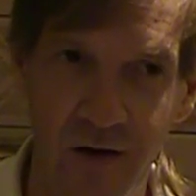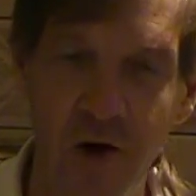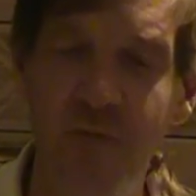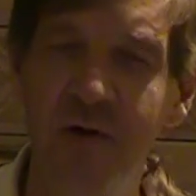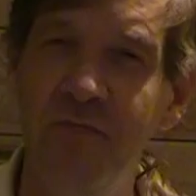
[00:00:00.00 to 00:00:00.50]

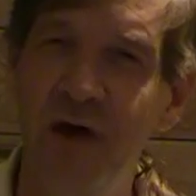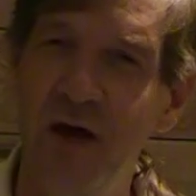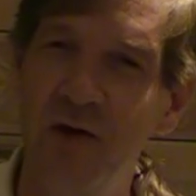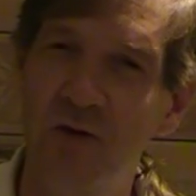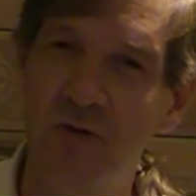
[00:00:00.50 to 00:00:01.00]
open
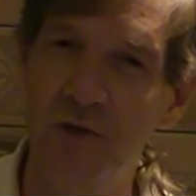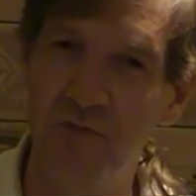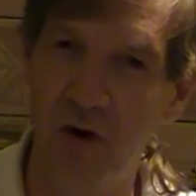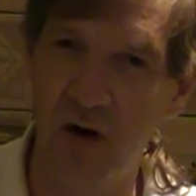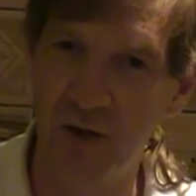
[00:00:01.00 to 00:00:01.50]
Pandora's
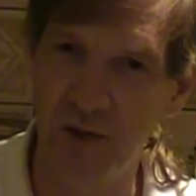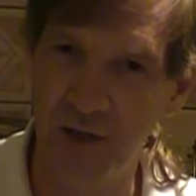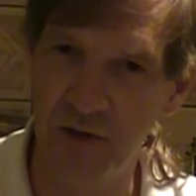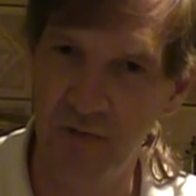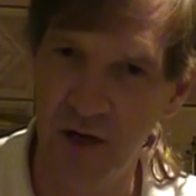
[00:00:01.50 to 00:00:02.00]
box, as
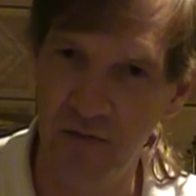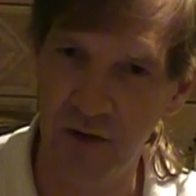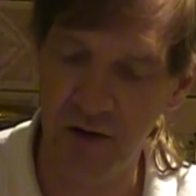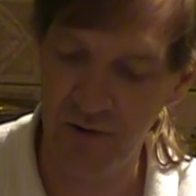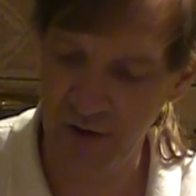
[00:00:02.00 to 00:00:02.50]
it may
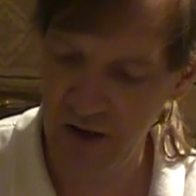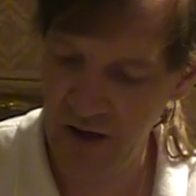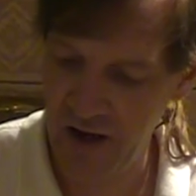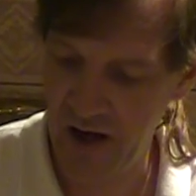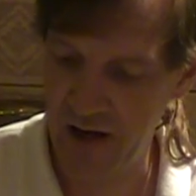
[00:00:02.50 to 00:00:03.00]
be,
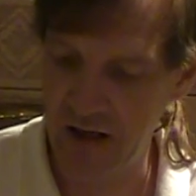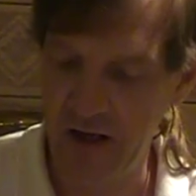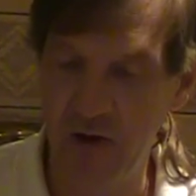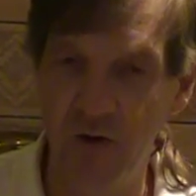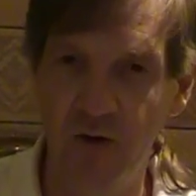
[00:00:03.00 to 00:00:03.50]
and let
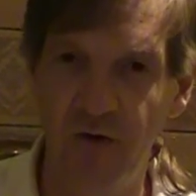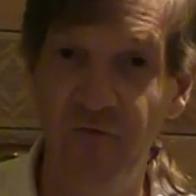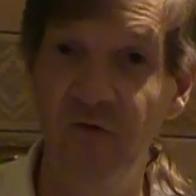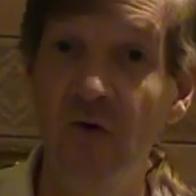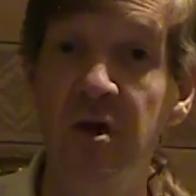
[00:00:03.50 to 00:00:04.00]
you in on a
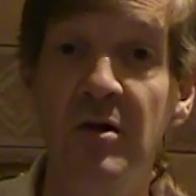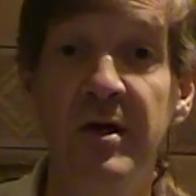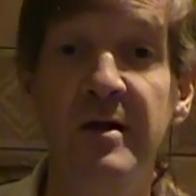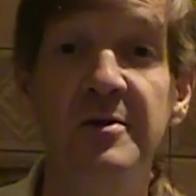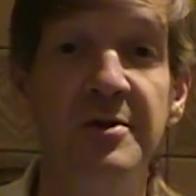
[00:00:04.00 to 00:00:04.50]
few little
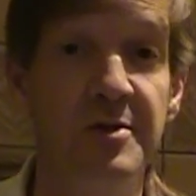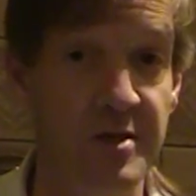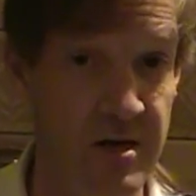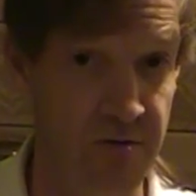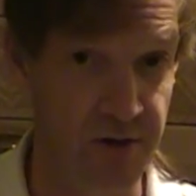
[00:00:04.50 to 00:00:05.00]
hints and
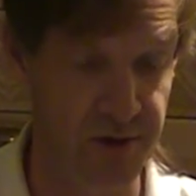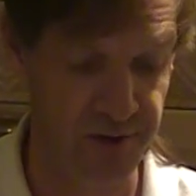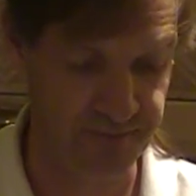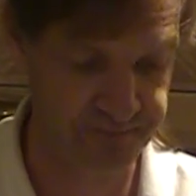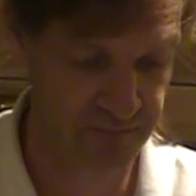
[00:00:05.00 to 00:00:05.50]
secrets.
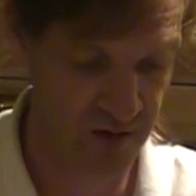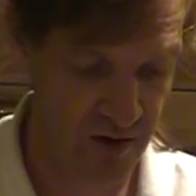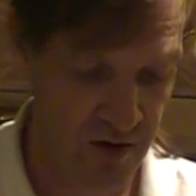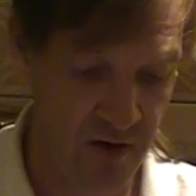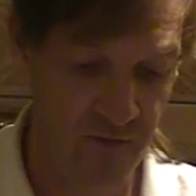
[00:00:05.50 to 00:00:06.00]

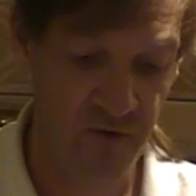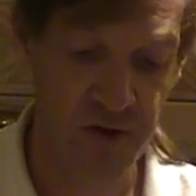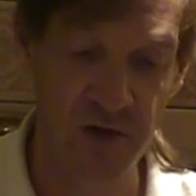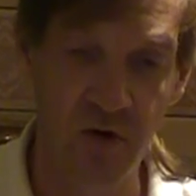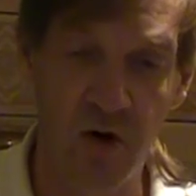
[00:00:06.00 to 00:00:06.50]
First
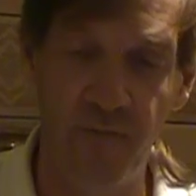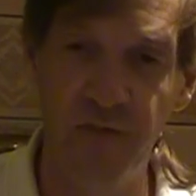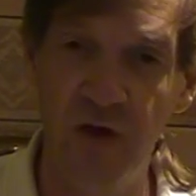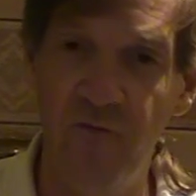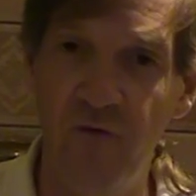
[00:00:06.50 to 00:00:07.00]
of all,
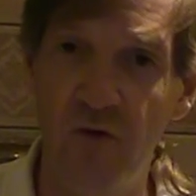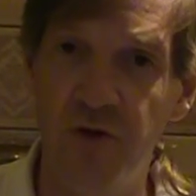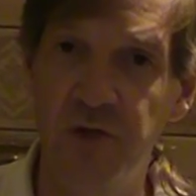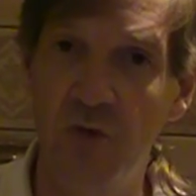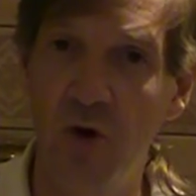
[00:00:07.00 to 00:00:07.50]
if you're a
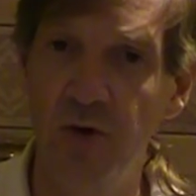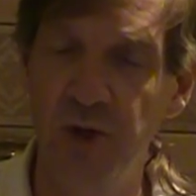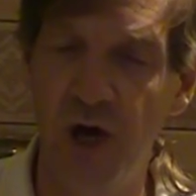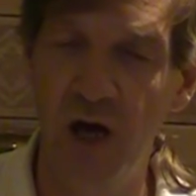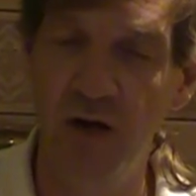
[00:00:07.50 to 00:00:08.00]
small
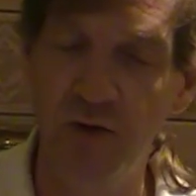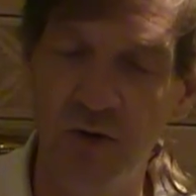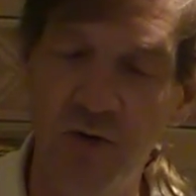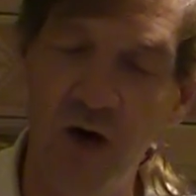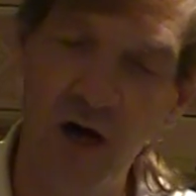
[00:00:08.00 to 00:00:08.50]
child, or
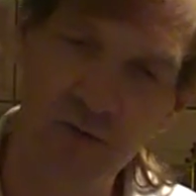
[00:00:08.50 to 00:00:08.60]
you have a